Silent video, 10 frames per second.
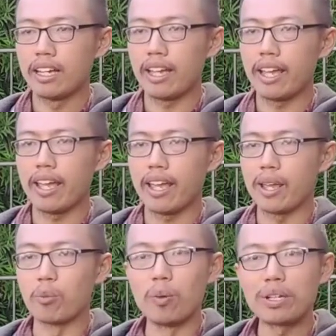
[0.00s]
And
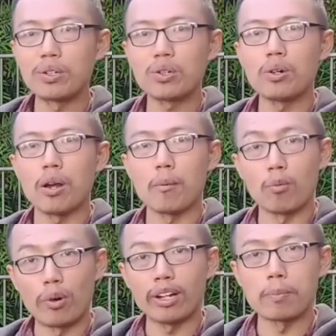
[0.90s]
when you're right
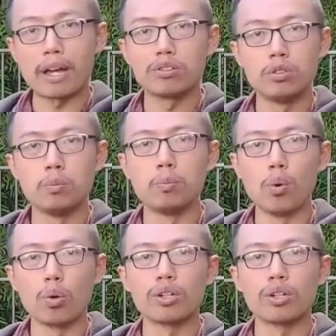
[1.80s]
about to board